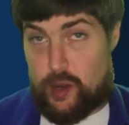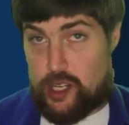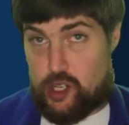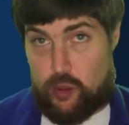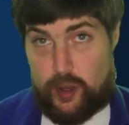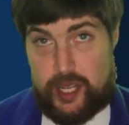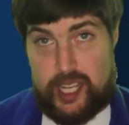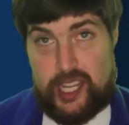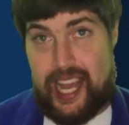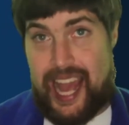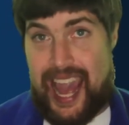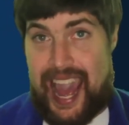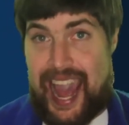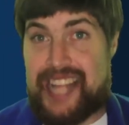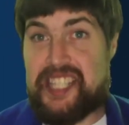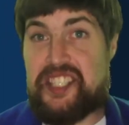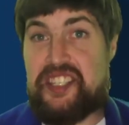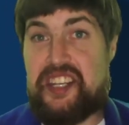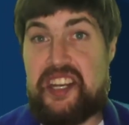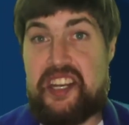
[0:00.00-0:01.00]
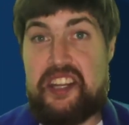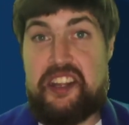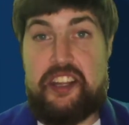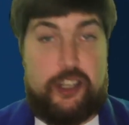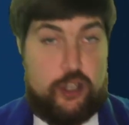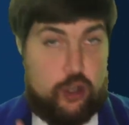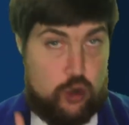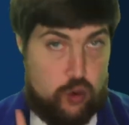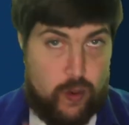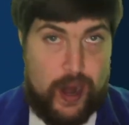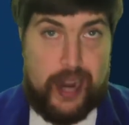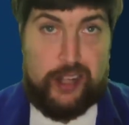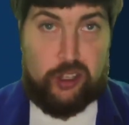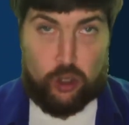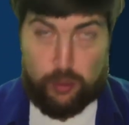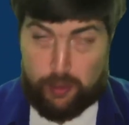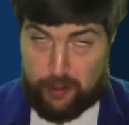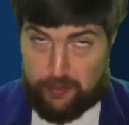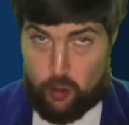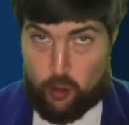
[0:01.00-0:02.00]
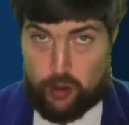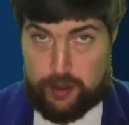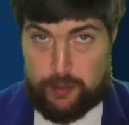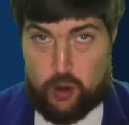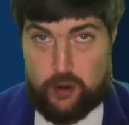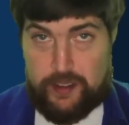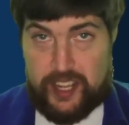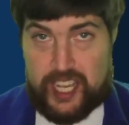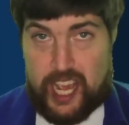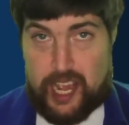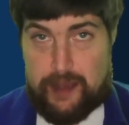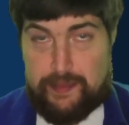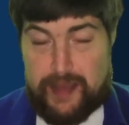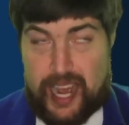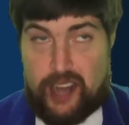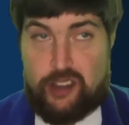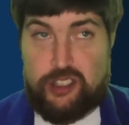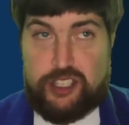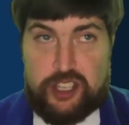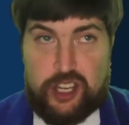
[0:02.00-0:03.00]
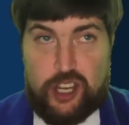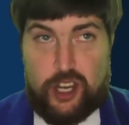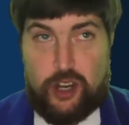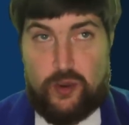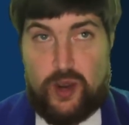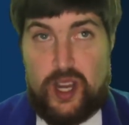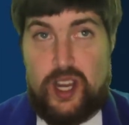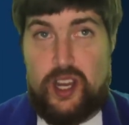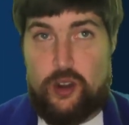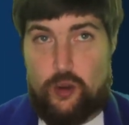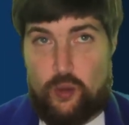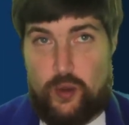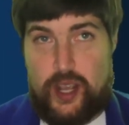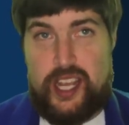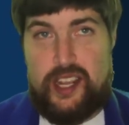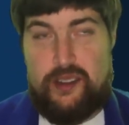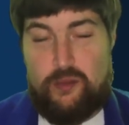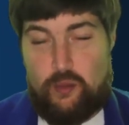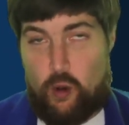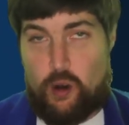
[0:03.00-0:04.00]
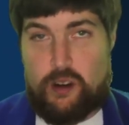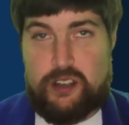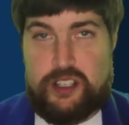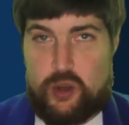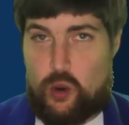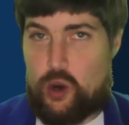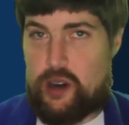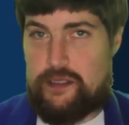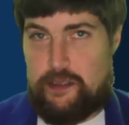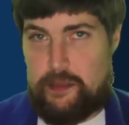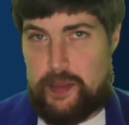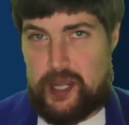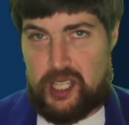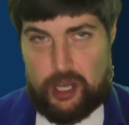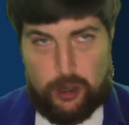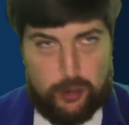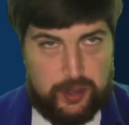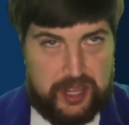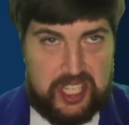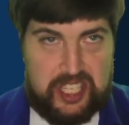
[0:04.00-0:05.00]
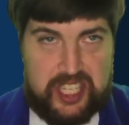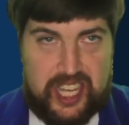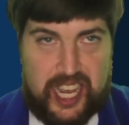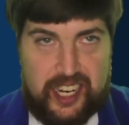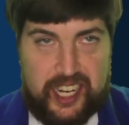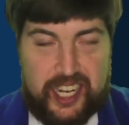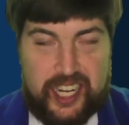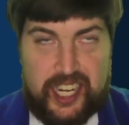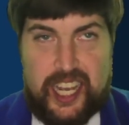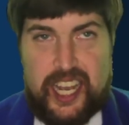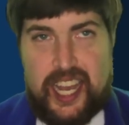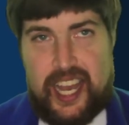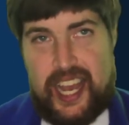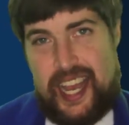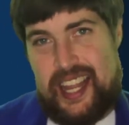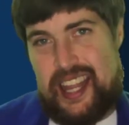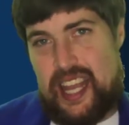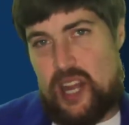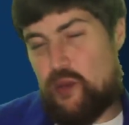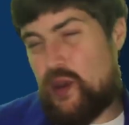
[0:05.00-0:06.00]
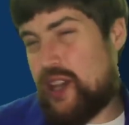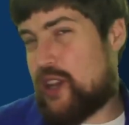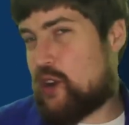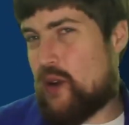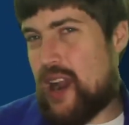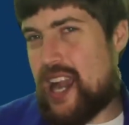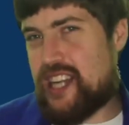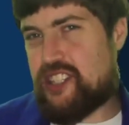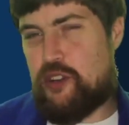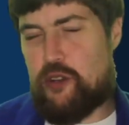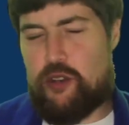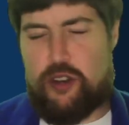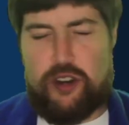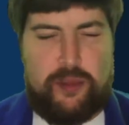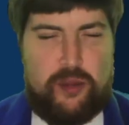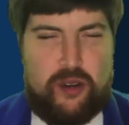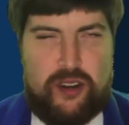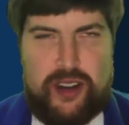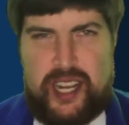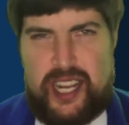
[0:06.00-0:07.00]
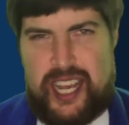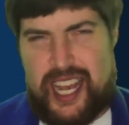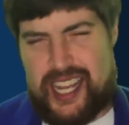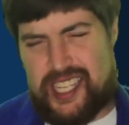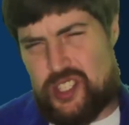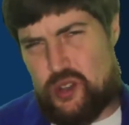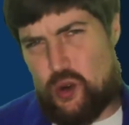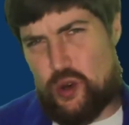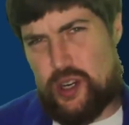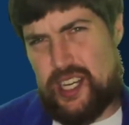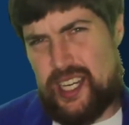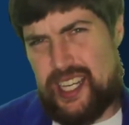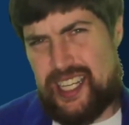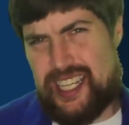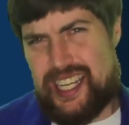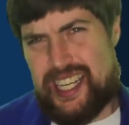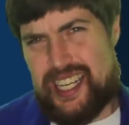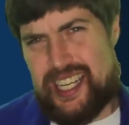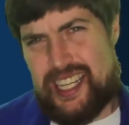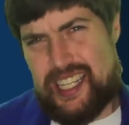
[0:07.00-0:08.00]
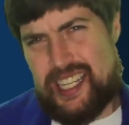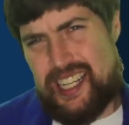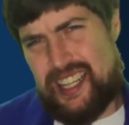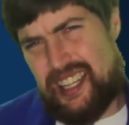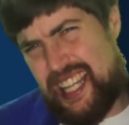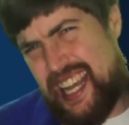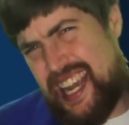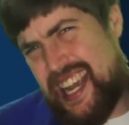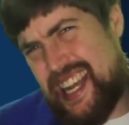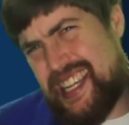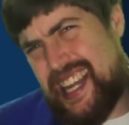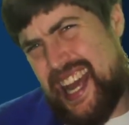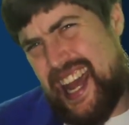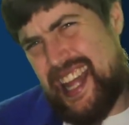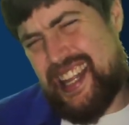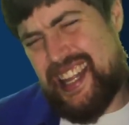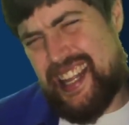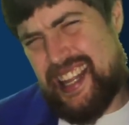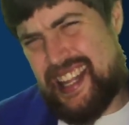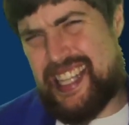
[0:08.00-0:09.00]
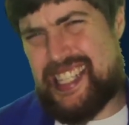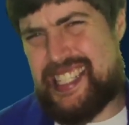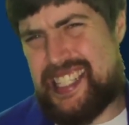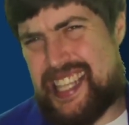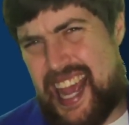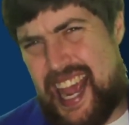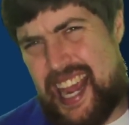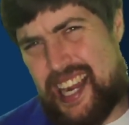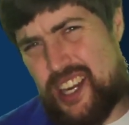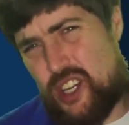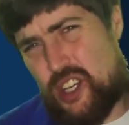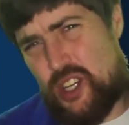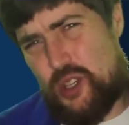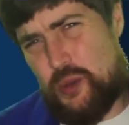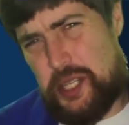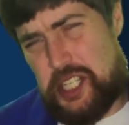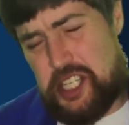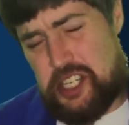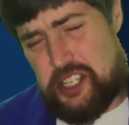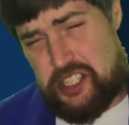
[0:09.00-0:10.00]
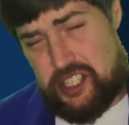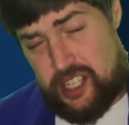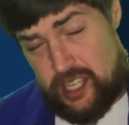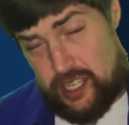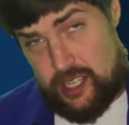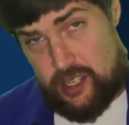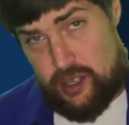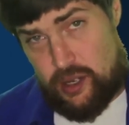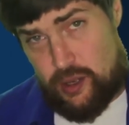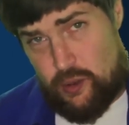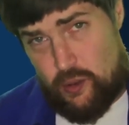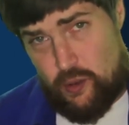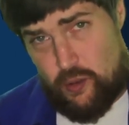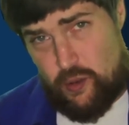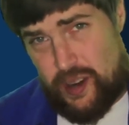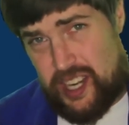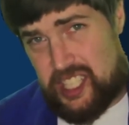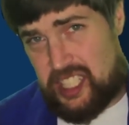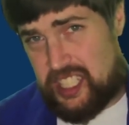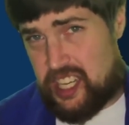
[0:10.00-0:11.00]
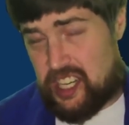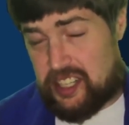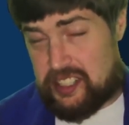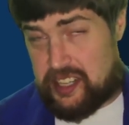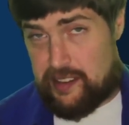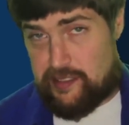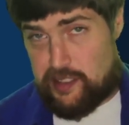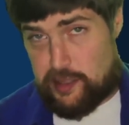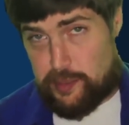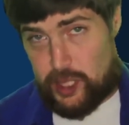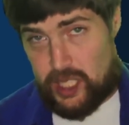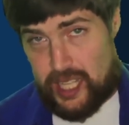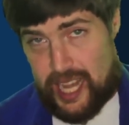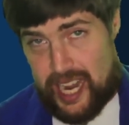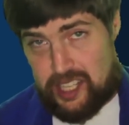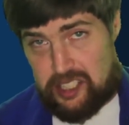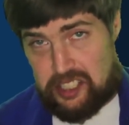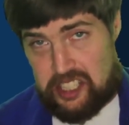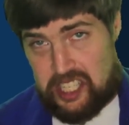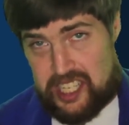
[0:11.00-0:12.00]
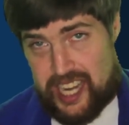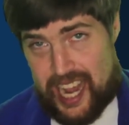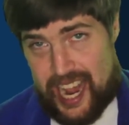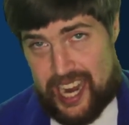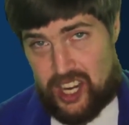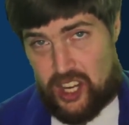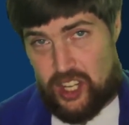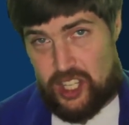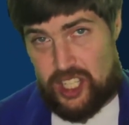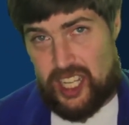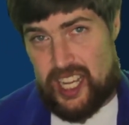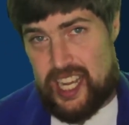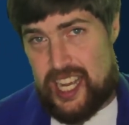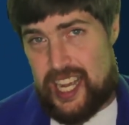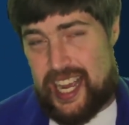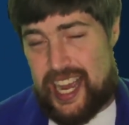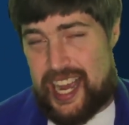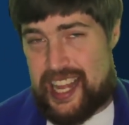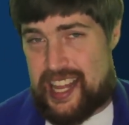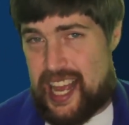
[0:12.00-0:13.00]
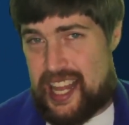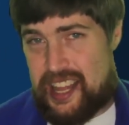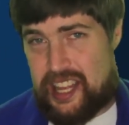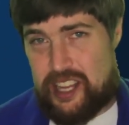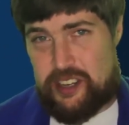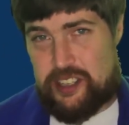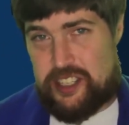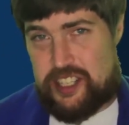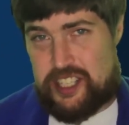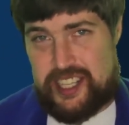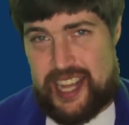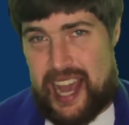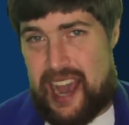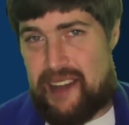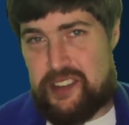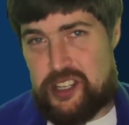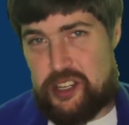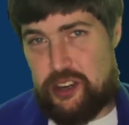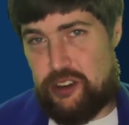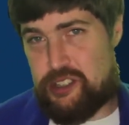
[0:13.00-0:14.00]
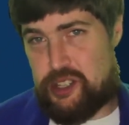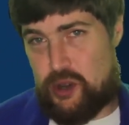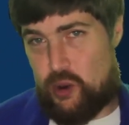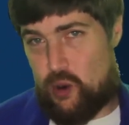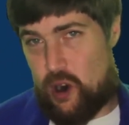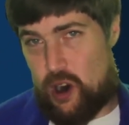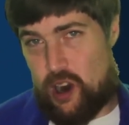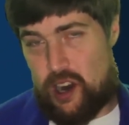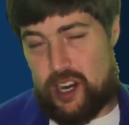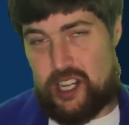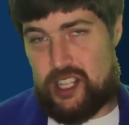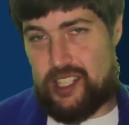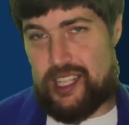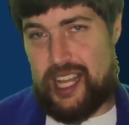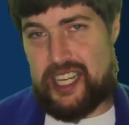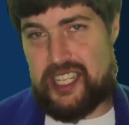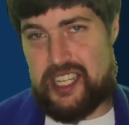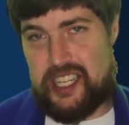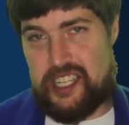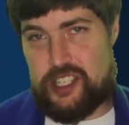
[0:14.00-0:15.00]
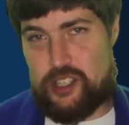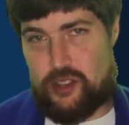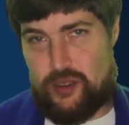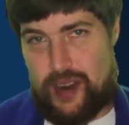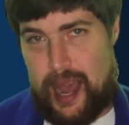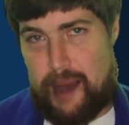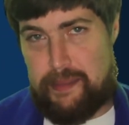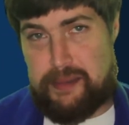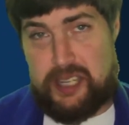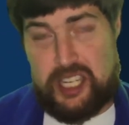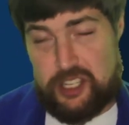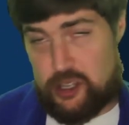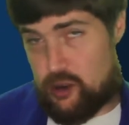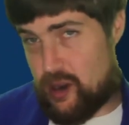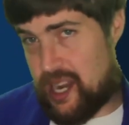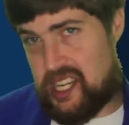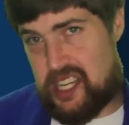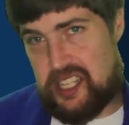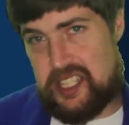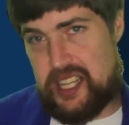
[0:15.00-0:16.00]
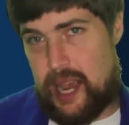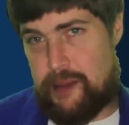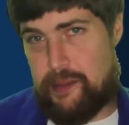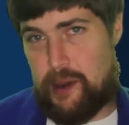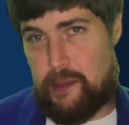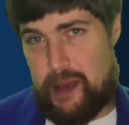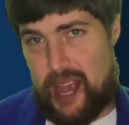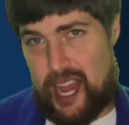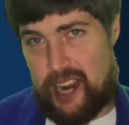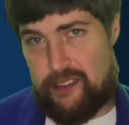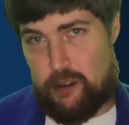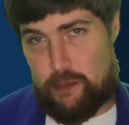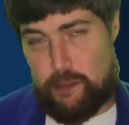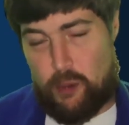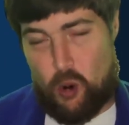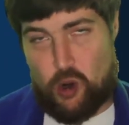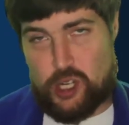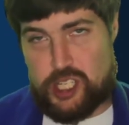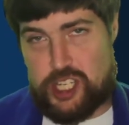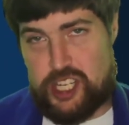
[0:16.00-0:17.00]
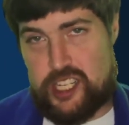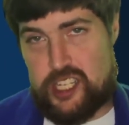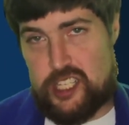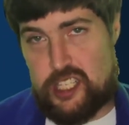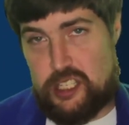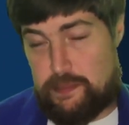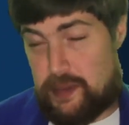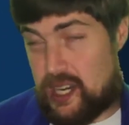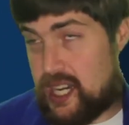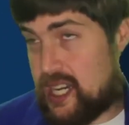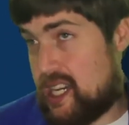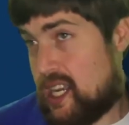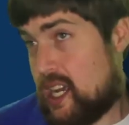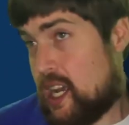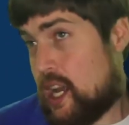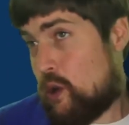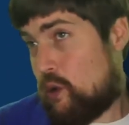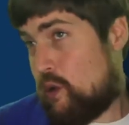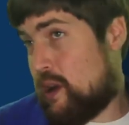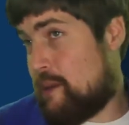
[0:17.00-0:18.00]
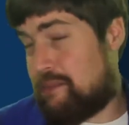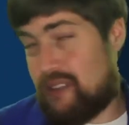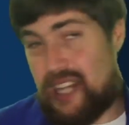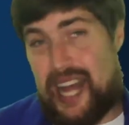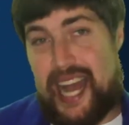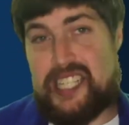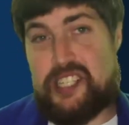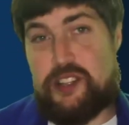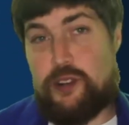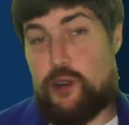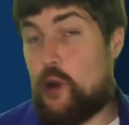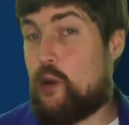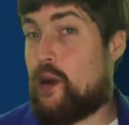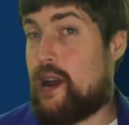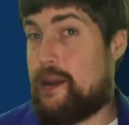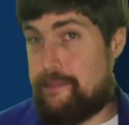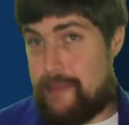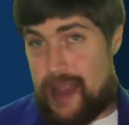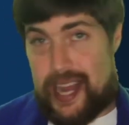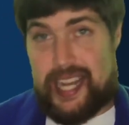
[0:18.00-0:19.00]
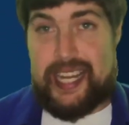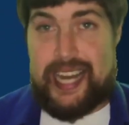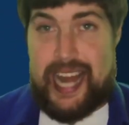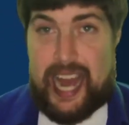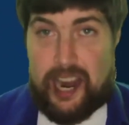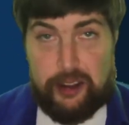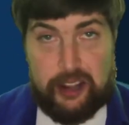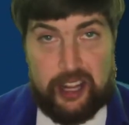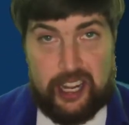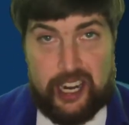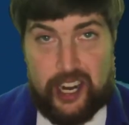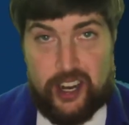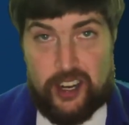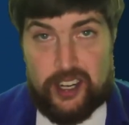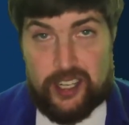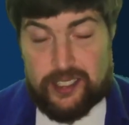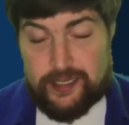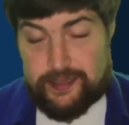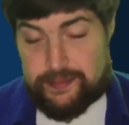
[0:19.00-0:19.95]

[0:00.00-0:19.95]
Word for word: which we had seen in the trailer before the movie came out, so we were sort of familiar with the setting, and then we crash through the debris and sort of land at this angle, which is a really uncomfortable angle to dangle. And then there's scavengers who are collecting scrap to trade to Simon Pegg for portions, but we blast through and make it out of there.